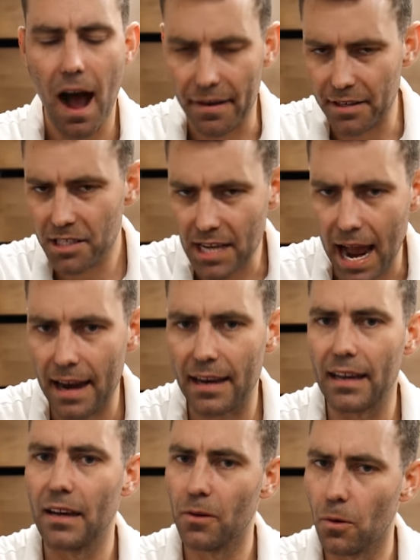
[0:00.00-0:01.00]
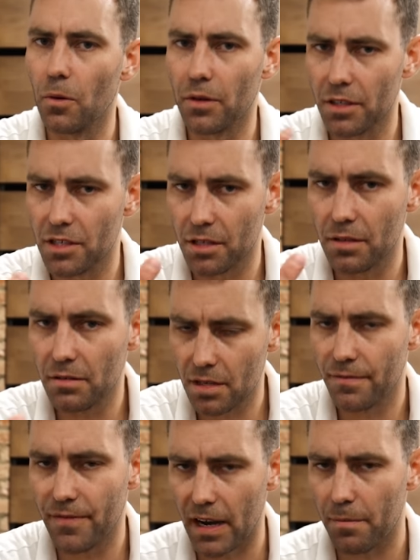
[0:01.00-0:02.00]
understanding in order to,
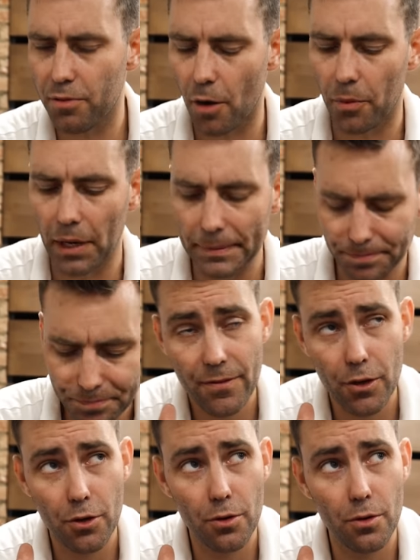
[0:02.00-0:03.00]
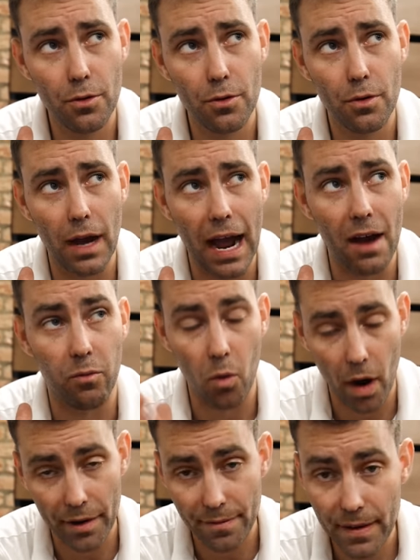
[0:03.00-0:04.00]
to fit it properly. If you have
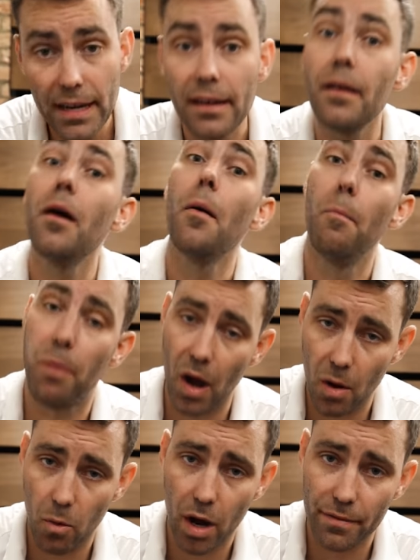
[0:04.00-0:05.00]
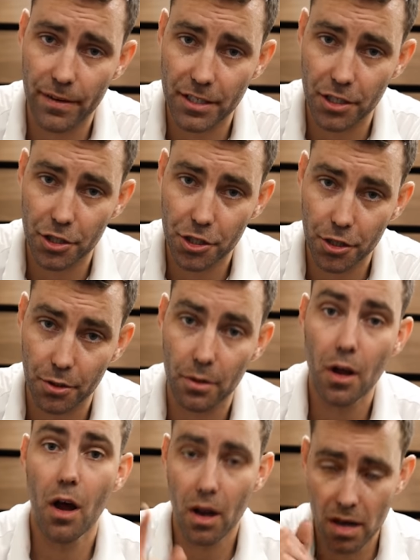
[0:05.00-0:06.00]
wide feet, buy a wide-fitting shoe.
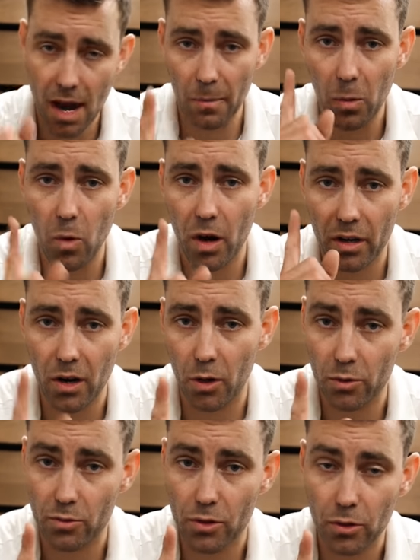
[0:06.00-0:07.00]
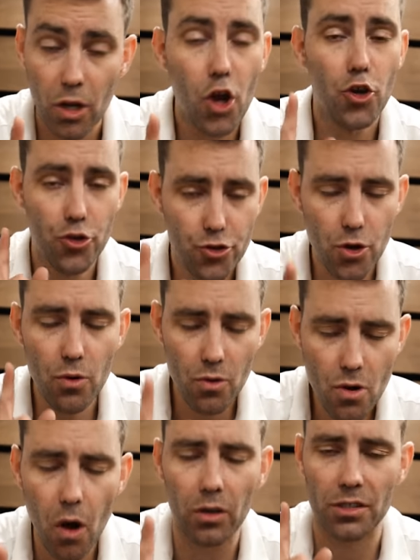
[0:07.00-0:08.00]
Number one golden rule, do
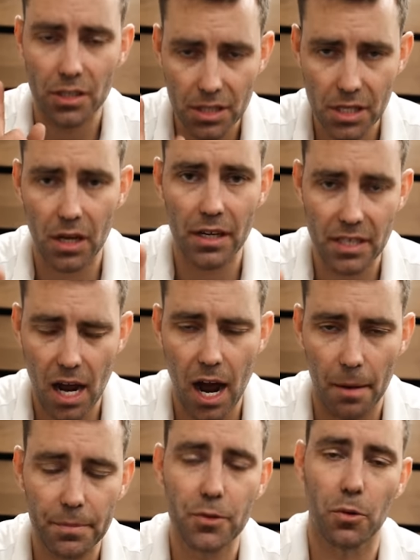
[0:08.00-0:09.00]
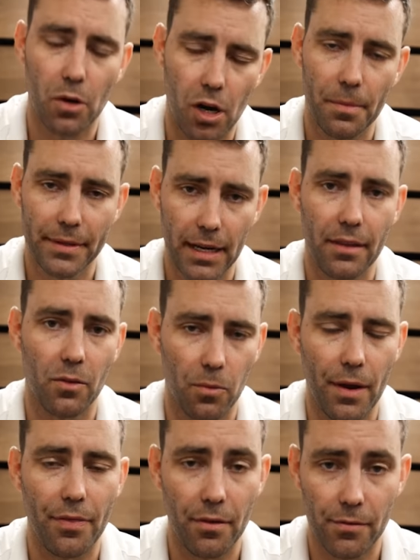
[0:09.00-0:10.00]
not size up to accommodate the
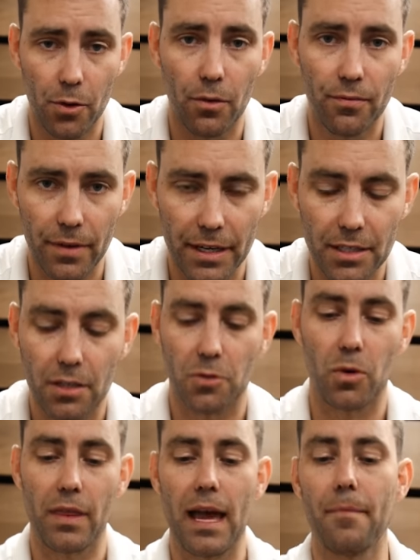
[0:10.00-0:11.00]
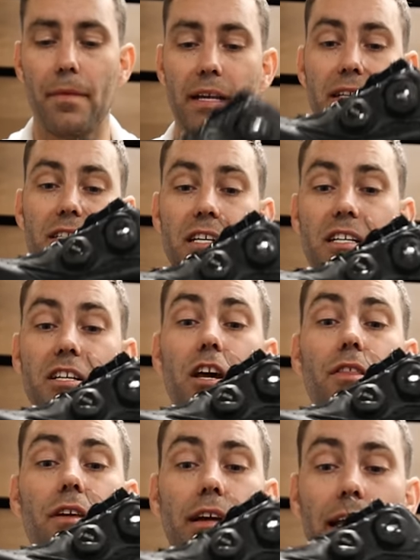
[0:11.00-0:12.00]
width of your feet, because what that means is
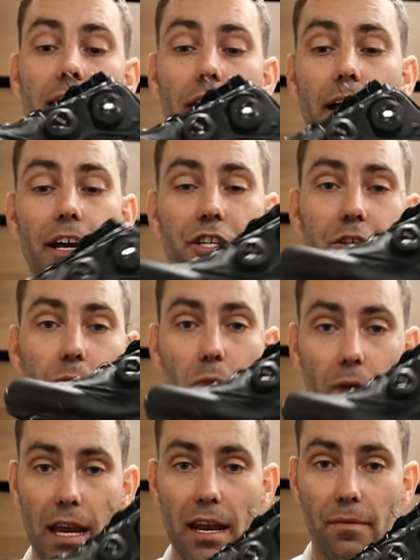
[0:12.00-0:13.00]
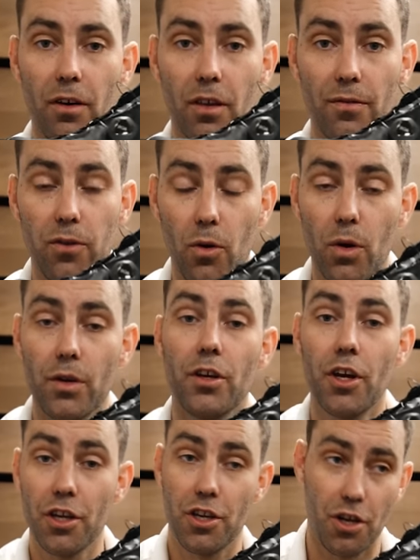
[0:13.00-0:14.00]
the cleat location will end up further
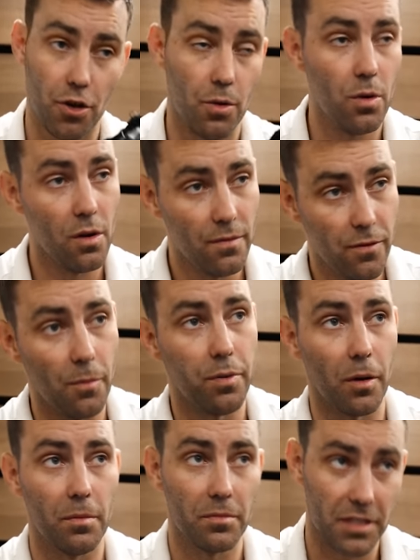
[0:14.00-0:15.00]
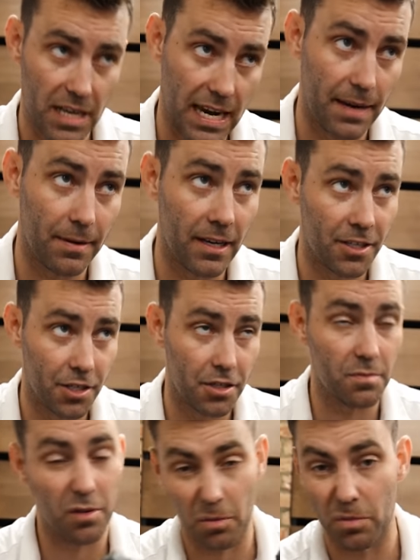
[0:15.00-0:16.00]
forward, cue foot problems, knee issues,
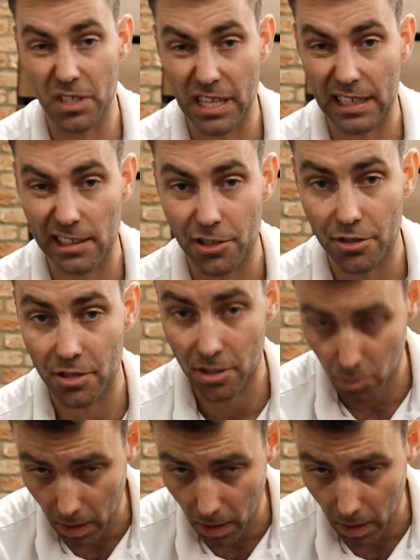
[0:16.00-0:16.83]
and probably saddle issues as